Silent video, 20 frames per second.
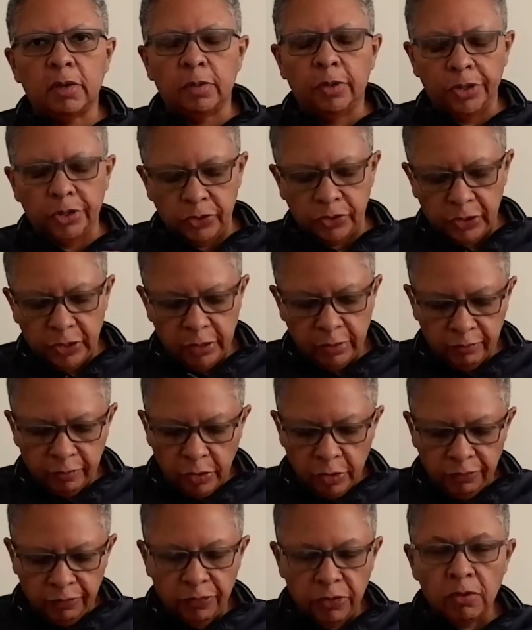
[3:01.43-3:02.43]
of what you see. You've
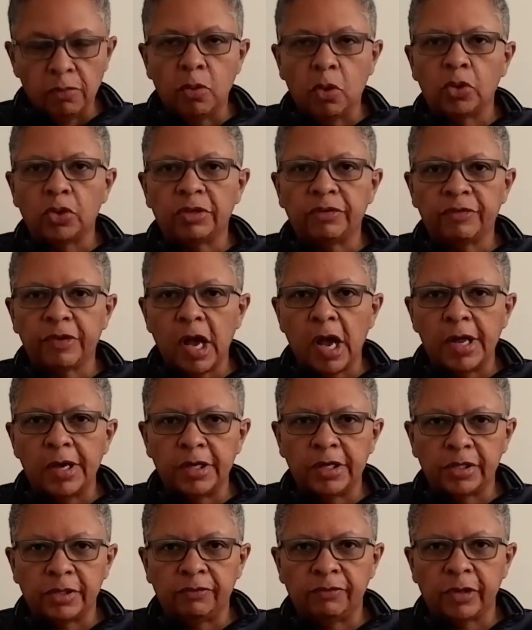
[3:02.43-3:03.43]
got a few more
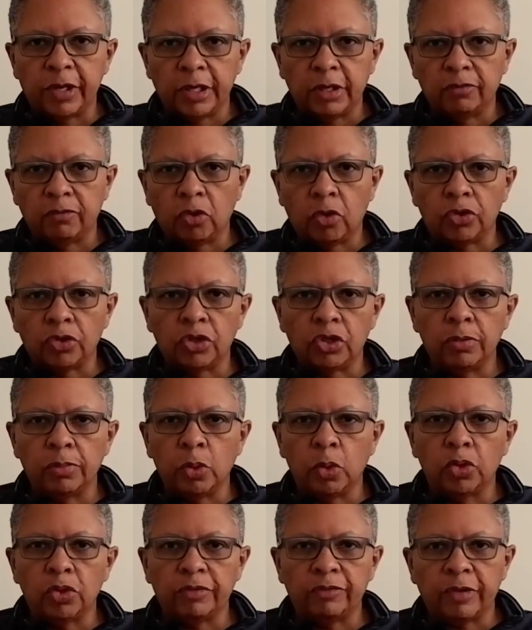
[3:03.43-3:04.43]
dividers. In fact, you've got 2
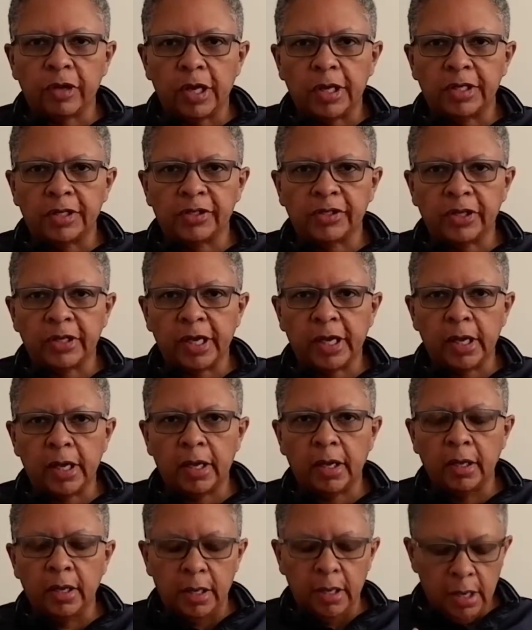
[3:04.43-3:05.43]
more dividers in
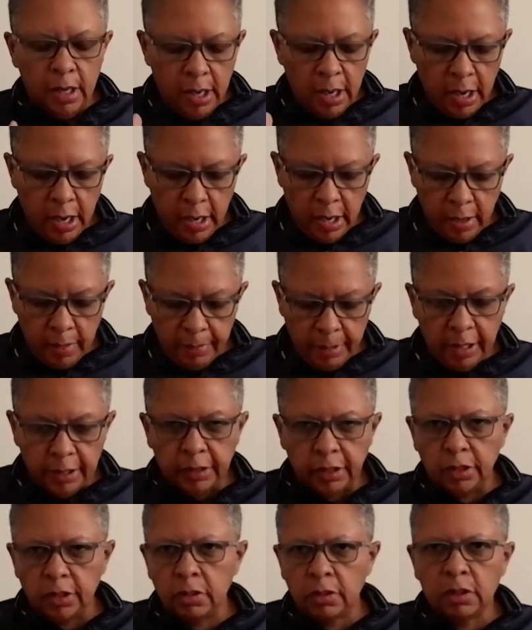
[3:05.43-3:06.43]
here. And
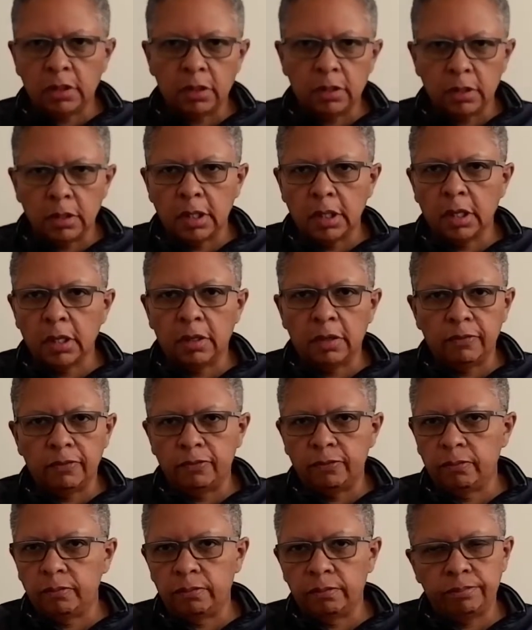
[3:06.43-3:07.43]
then you can kind of
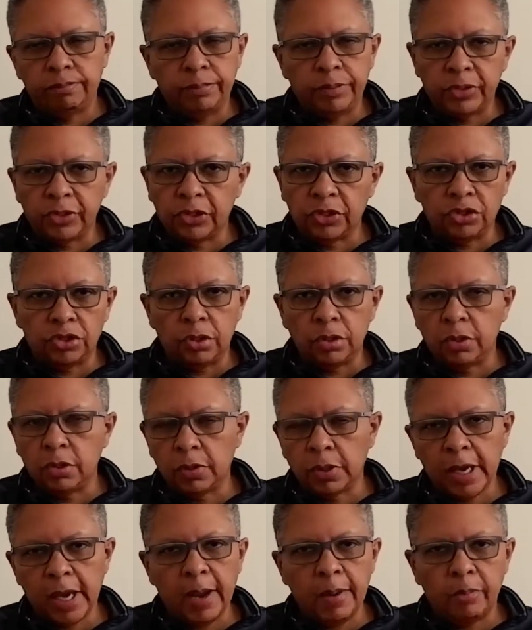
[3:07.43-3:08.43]
position your
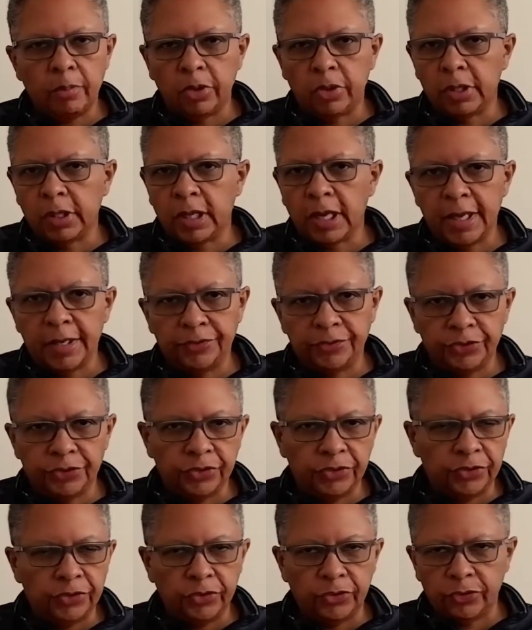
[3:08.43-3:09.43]
camera, your
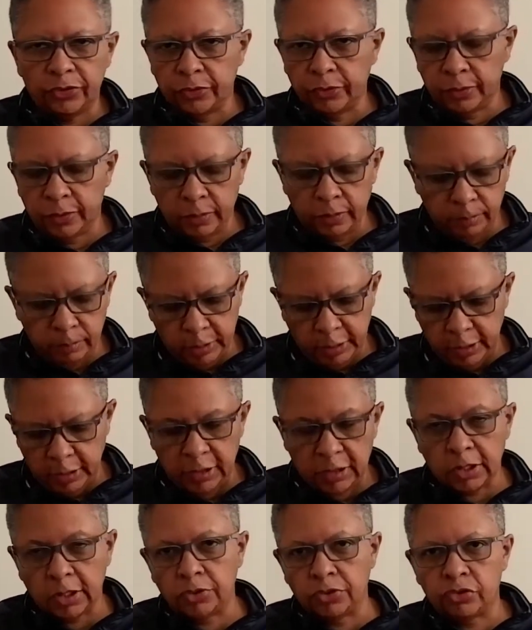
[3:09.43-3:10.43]
lenses, your little
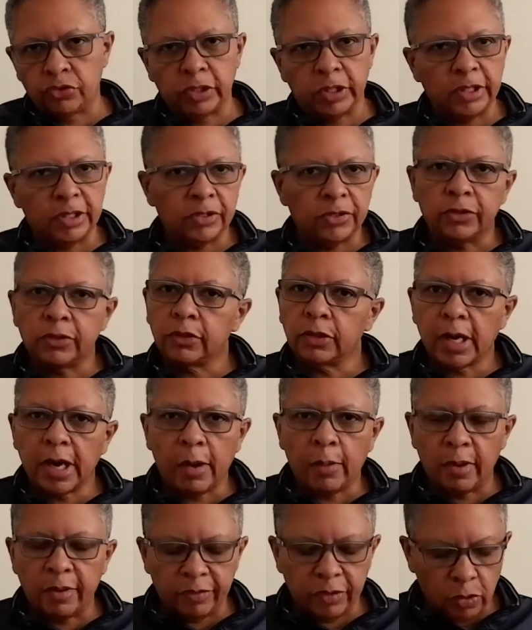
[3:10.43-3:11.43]
sundries,
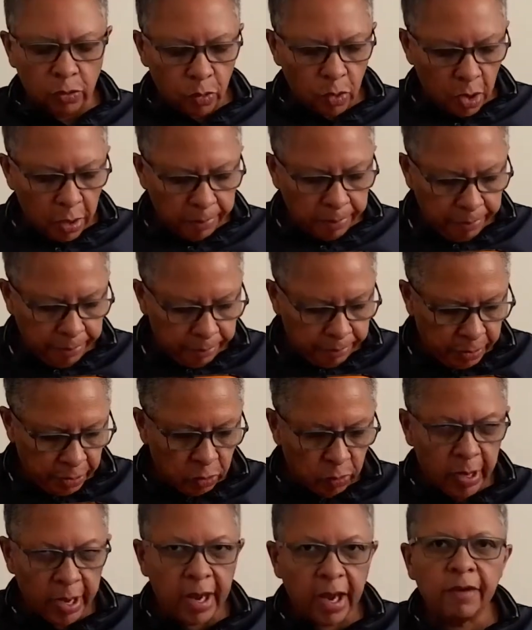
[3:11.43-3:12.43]
however you want. But the
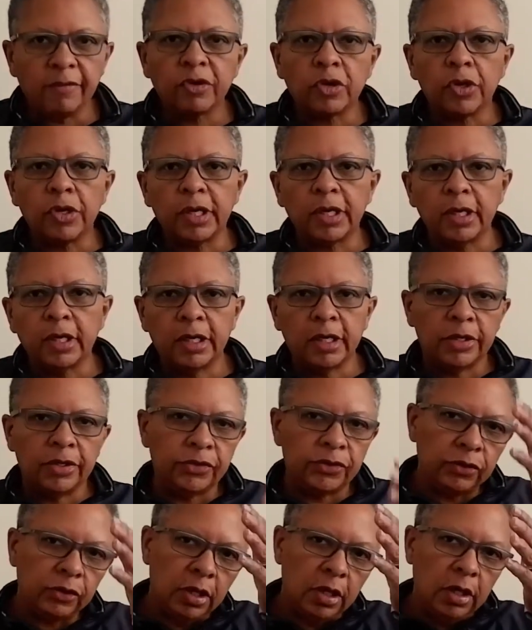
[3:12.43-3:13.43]
way I've got it
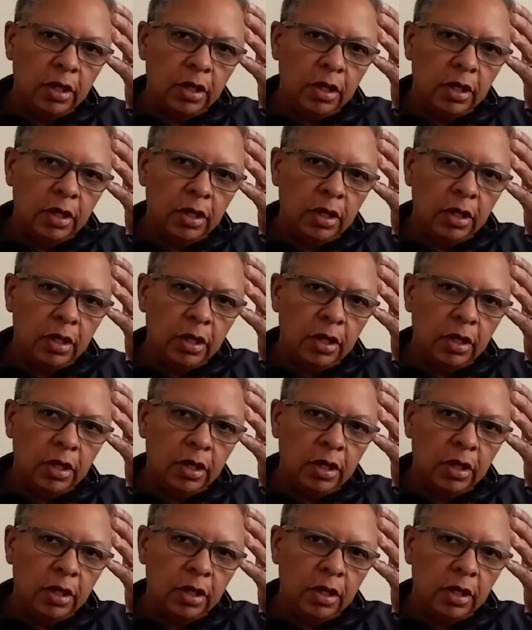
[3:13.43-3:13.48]
is